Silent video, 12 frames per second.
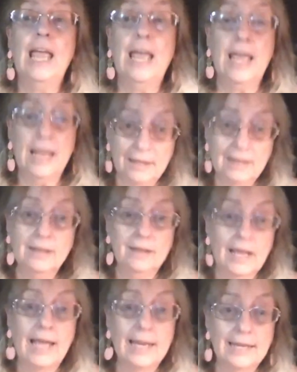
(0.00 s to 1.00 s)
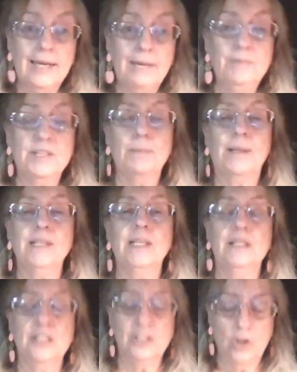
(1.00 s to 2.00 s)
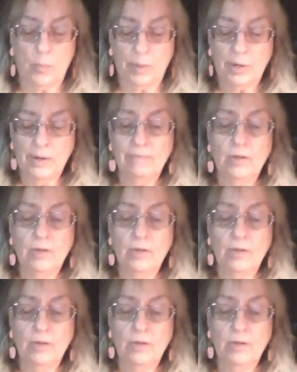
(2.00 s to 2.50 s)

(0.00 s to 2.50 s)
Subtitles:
and I can keep dispensing the soap.